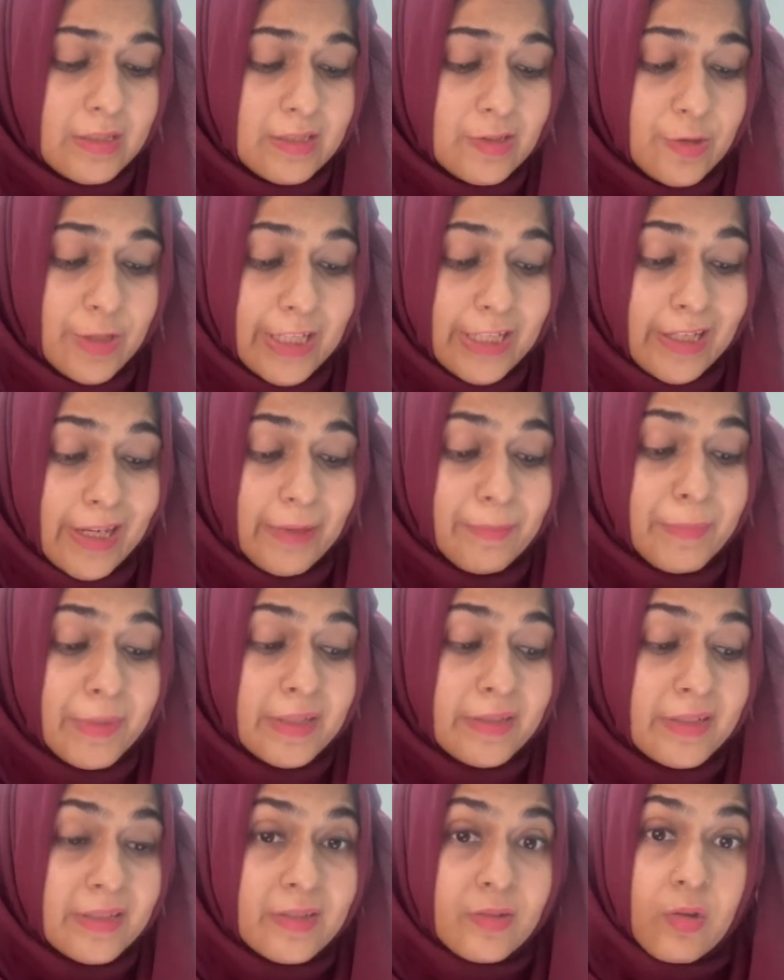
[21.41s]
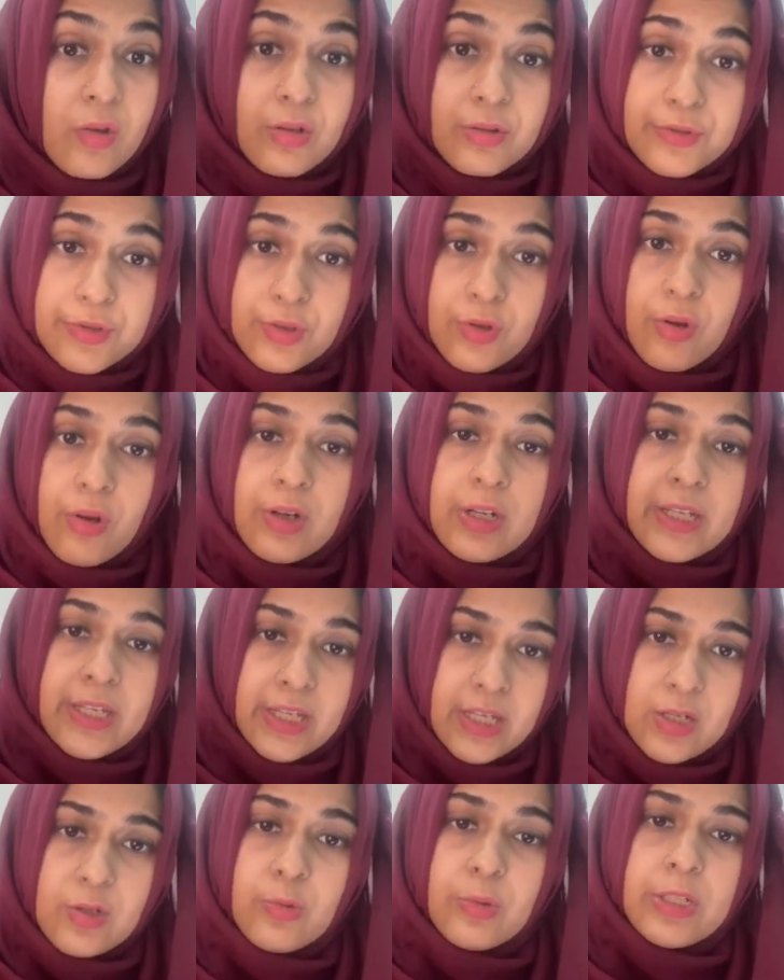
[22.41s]
straight line method is also called
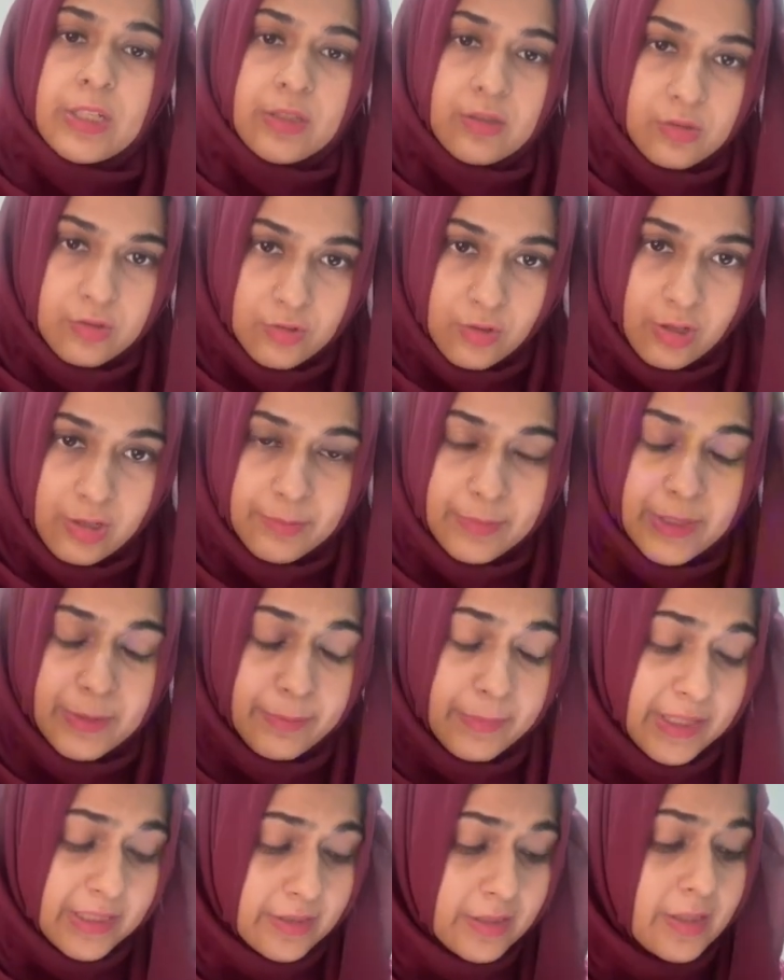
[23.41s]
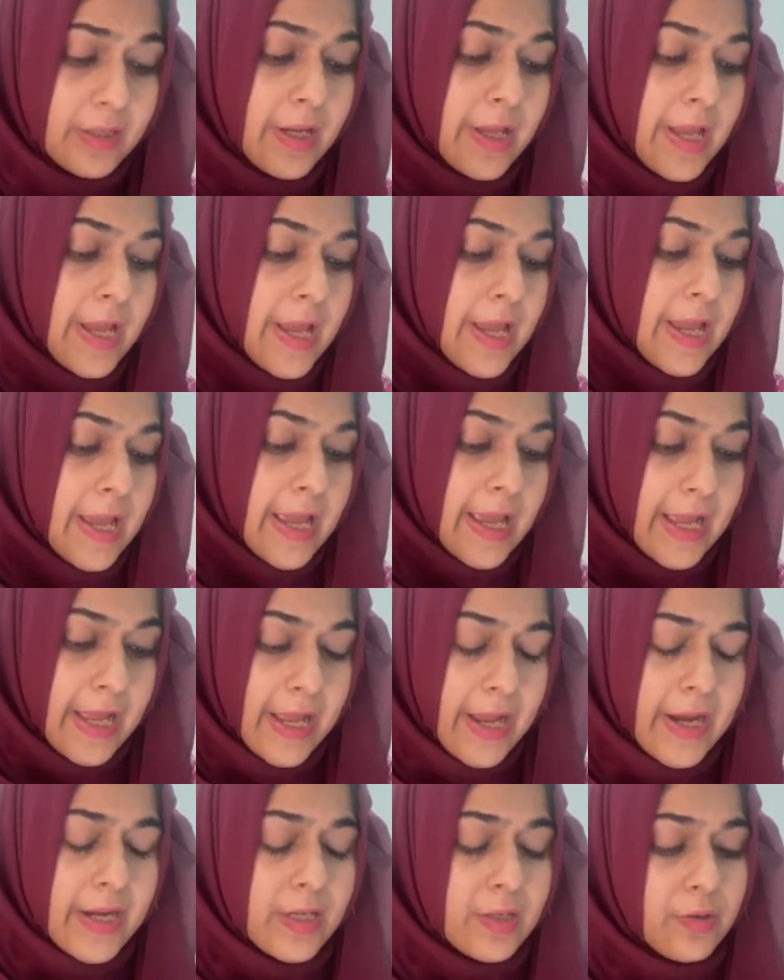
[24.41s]
equal installment method
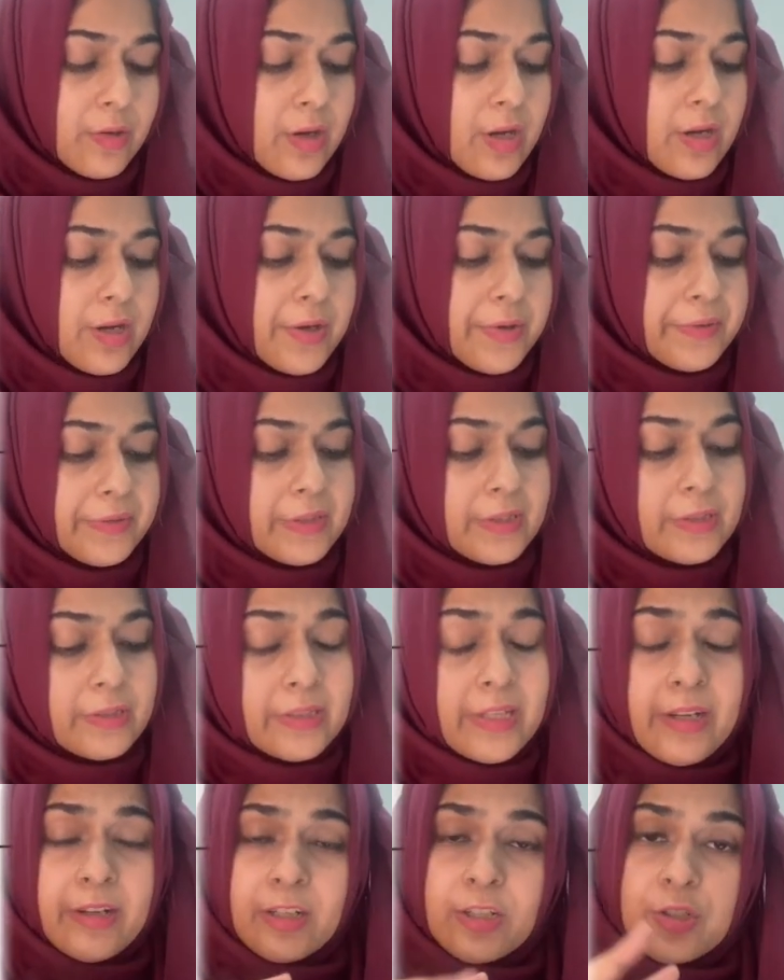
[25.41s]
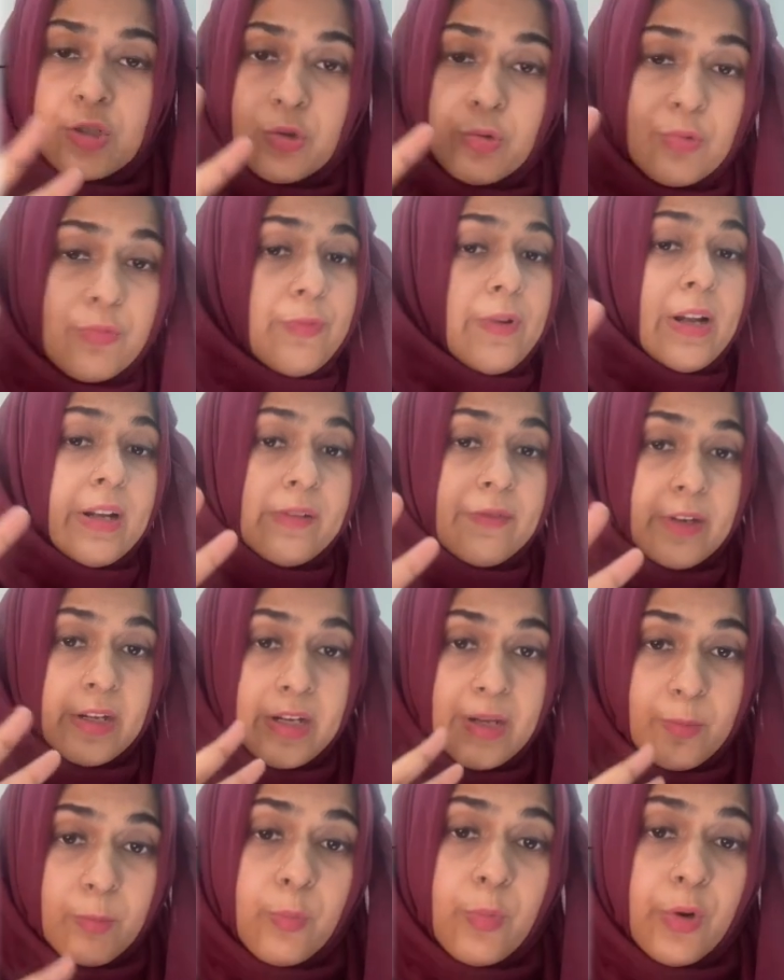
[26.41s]
and uh, the, there are two very
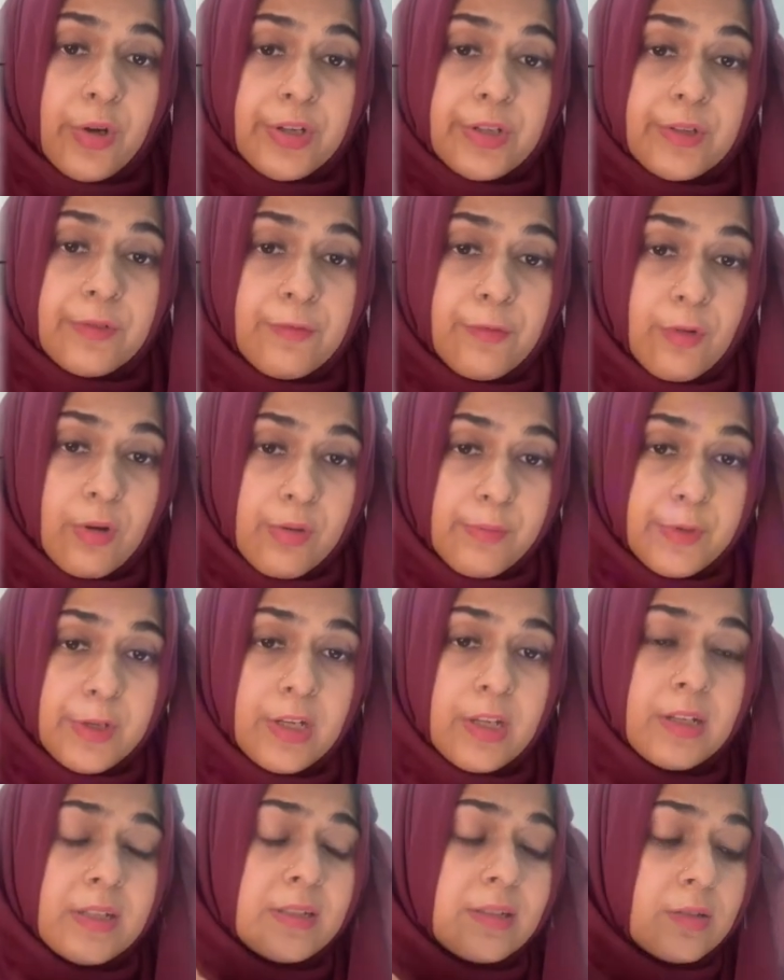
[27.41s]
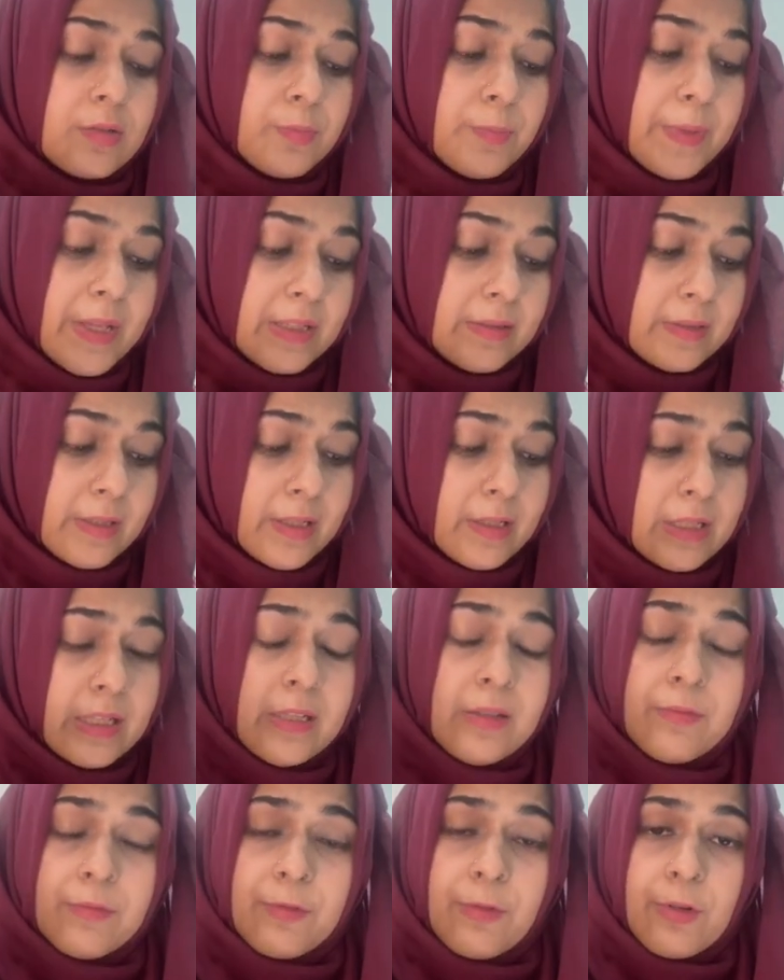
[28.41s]
very important formulas
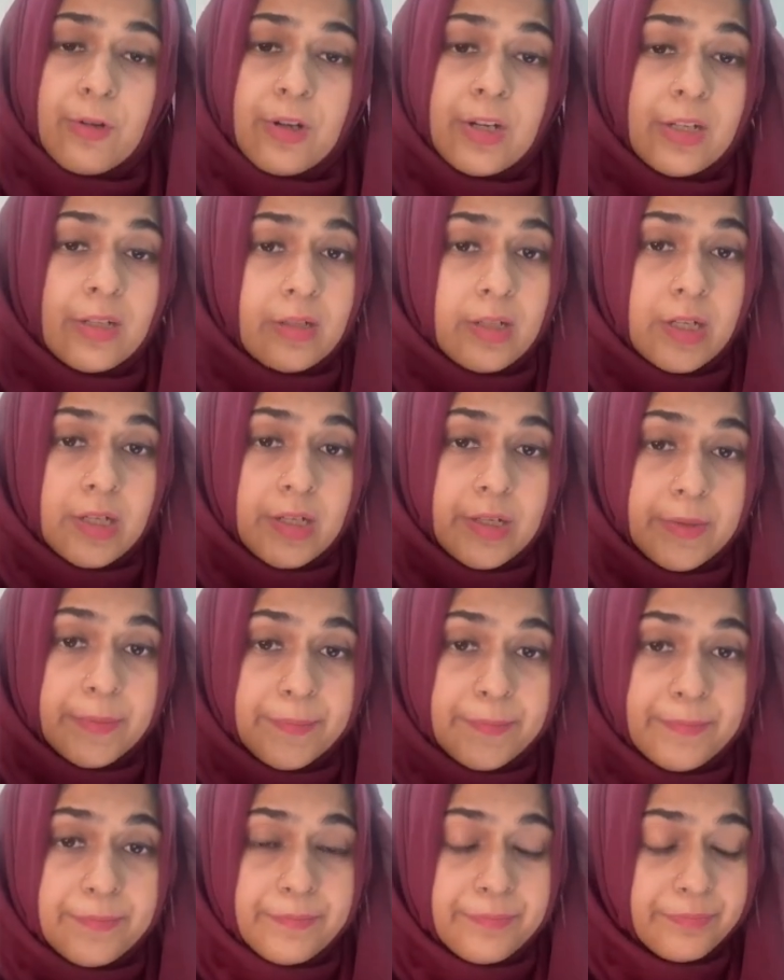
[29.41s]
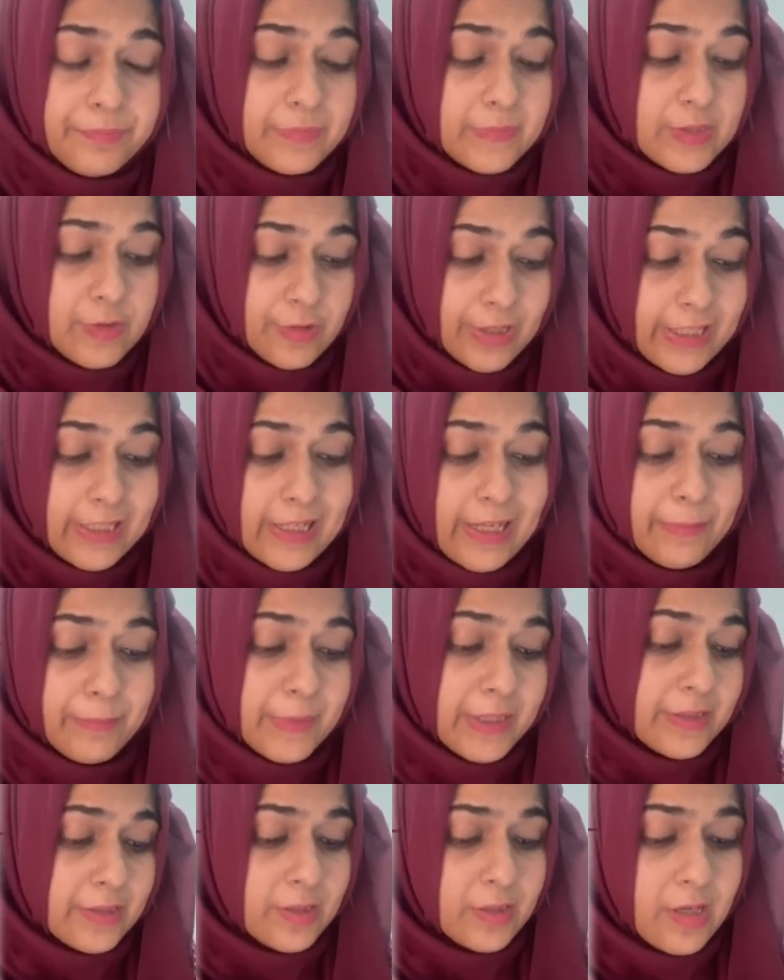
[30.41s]
basically for um, straight
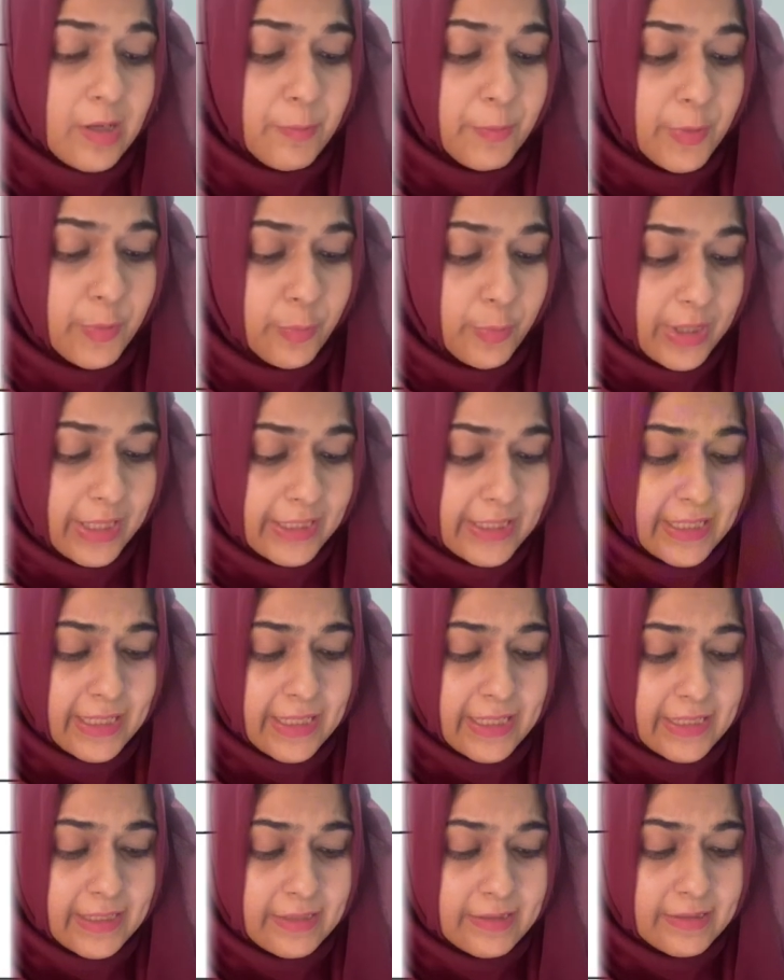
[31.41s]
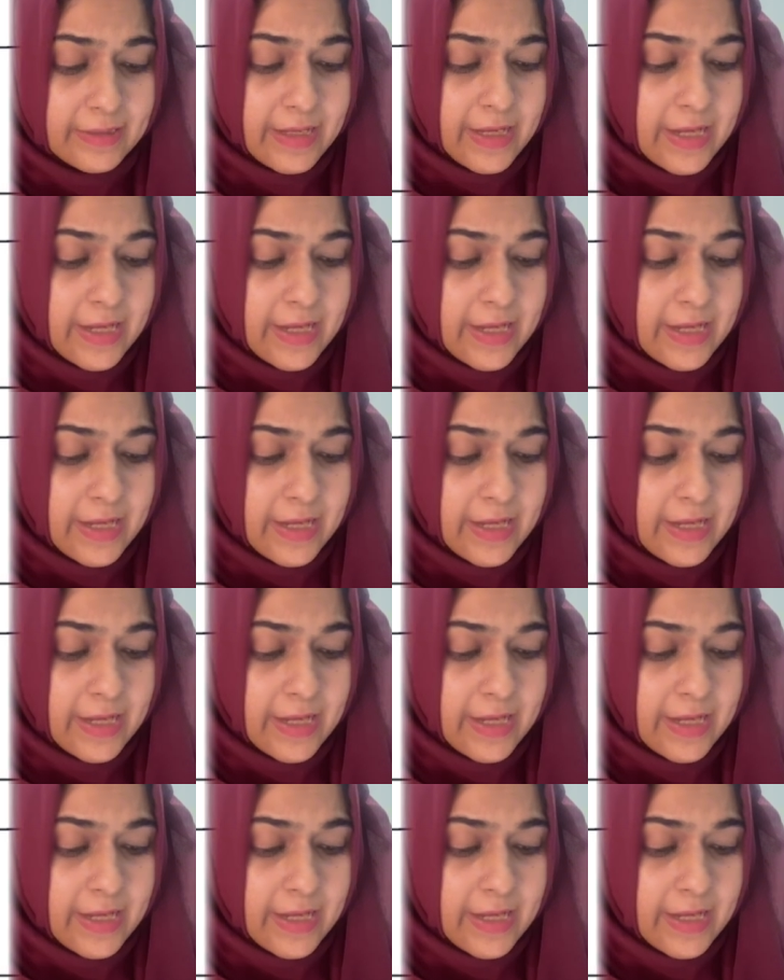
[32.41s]
line method. Number one is